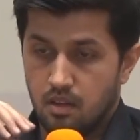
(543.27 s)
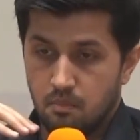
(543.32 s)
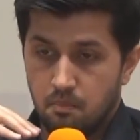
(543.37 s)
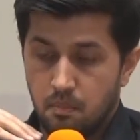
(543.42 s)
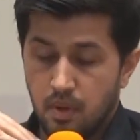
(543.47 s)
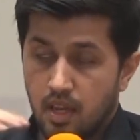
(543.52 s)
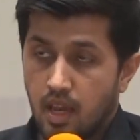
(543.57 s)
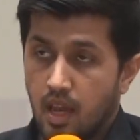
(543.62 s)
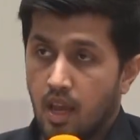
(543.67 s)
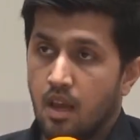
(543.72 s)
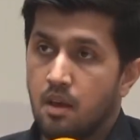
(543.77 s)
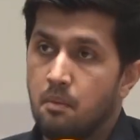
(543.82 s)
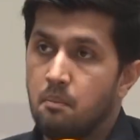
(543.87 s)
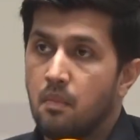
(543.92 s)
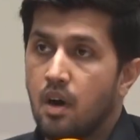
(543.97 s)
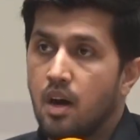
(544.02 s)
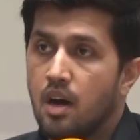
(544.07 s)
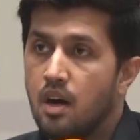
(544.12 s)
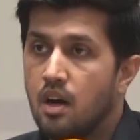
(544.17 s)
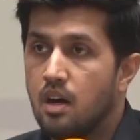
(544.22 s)

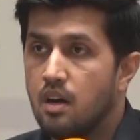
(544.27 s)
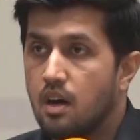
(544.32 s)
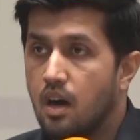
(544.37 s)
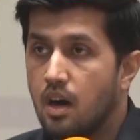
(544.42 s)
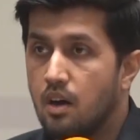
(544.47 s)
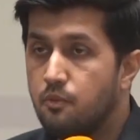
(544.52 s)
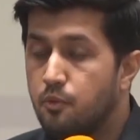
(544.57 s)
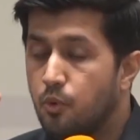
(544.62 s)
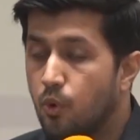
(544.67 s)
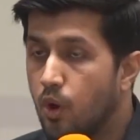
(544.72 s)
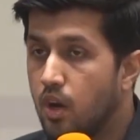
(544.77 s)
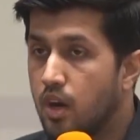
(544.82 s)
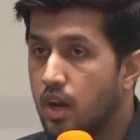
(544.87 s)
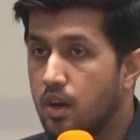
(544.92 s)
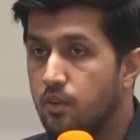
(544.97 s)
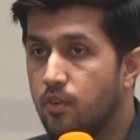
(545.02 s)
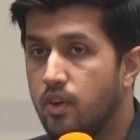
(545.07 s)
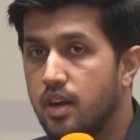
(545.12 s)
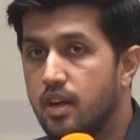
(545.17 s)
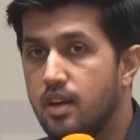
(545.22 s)
became a
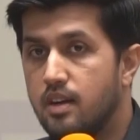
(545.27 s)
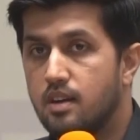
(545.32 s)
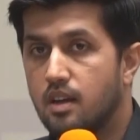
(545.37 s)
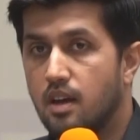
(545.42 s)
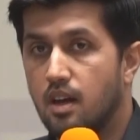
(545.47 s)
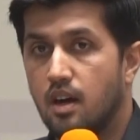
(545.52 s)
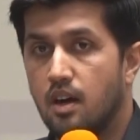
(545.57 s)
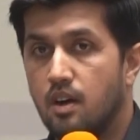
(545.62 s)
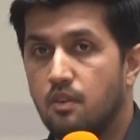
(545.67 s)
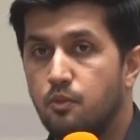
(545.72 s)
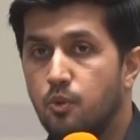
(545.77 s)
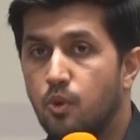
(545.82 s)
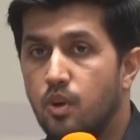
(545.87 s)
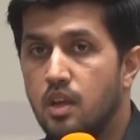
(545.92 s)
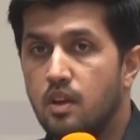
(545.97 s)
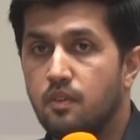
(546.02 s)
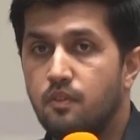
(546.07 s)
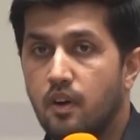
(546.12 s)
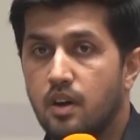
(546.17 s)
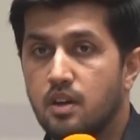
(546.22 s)
400
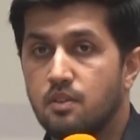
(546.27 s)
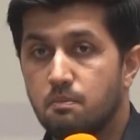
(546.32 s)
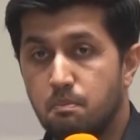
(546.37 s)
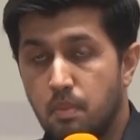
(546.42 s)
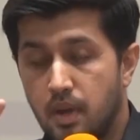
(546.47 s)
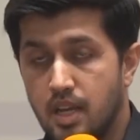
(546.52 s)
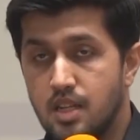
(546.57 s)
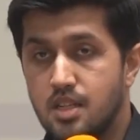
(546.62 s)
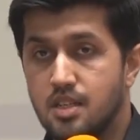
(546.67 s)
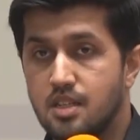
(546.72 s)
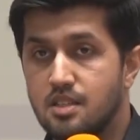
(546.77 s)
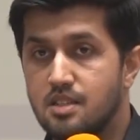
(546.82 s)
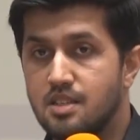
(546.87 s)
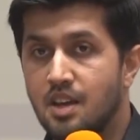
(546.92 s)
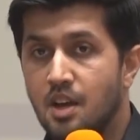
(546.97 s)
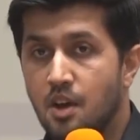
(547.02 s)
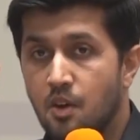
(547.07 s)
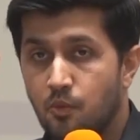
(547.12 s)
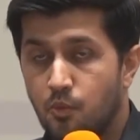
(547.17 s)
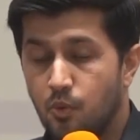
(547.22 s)
fully
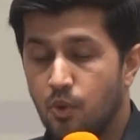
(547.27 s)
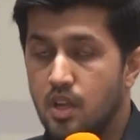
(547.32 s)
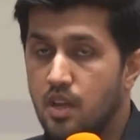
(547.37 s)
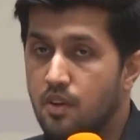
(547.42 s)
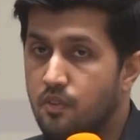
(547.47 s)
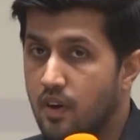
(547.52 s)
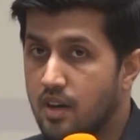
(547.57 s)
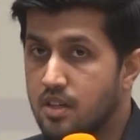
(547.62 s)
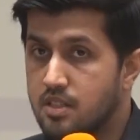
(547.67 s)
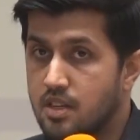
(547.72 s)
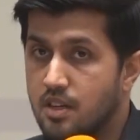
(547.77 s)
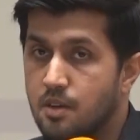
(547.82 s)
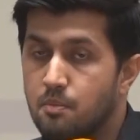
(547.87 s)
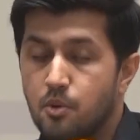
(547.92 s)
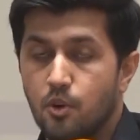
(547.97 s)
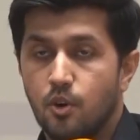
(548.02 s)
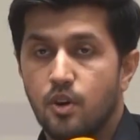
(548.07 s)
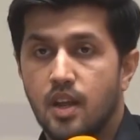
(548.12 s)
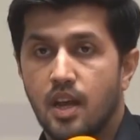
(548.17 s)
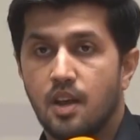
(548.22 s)
functional
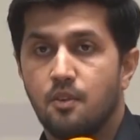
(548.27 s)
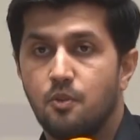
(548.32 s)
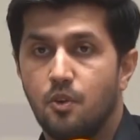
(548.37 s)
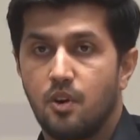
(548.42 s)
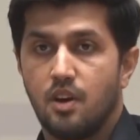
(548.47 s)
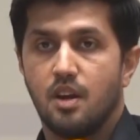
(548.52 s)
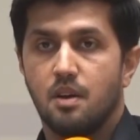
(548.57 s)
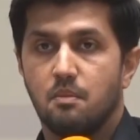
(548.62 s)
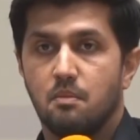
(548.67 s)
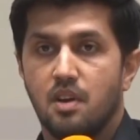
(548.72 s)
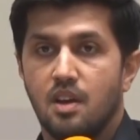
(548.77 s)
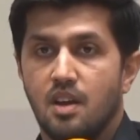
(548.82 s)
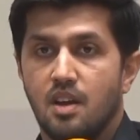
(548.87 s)
prototype for him.